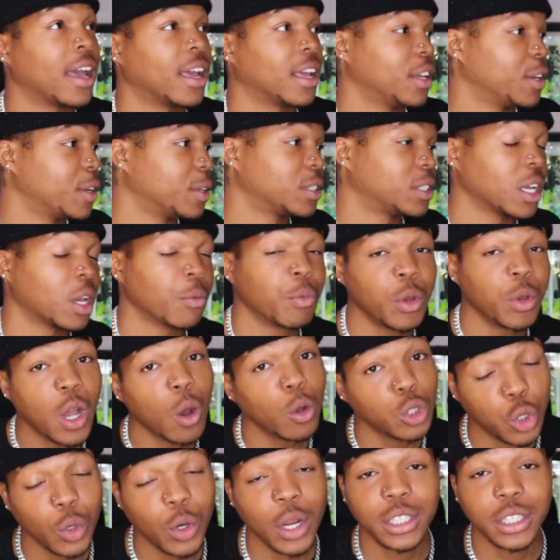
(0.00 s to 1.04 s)
You know what I'm saying? We're gonna
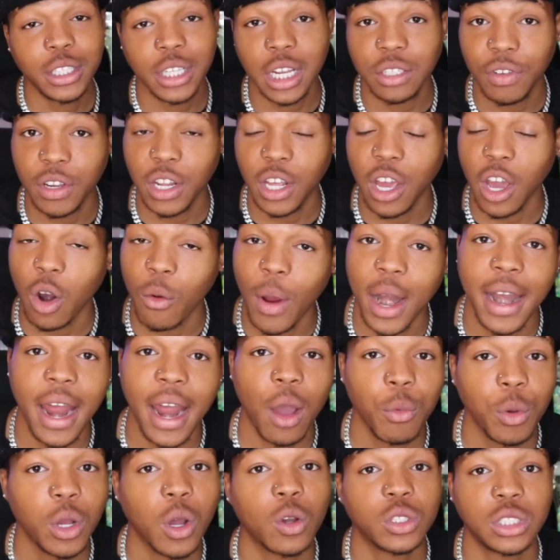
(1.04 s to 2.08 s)
tune into this video right now.
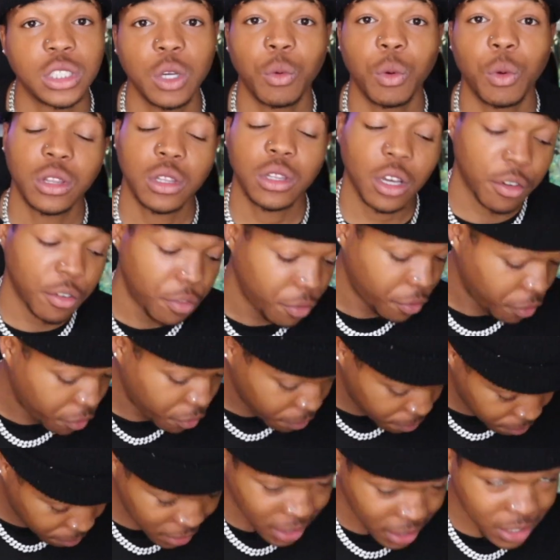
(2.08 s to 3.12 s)
We're gonna see what the
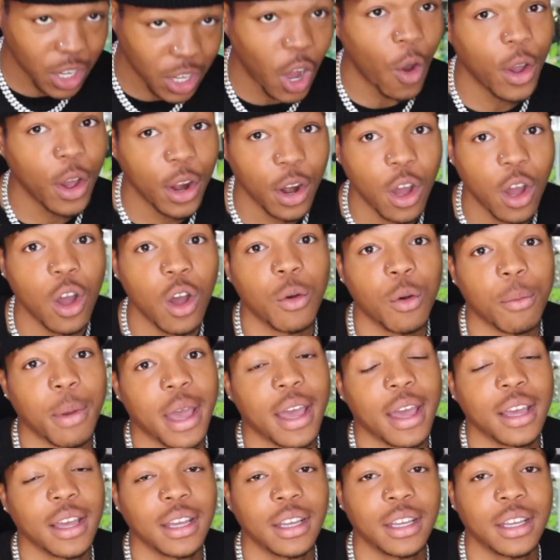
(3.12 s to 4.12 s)
is going on, man.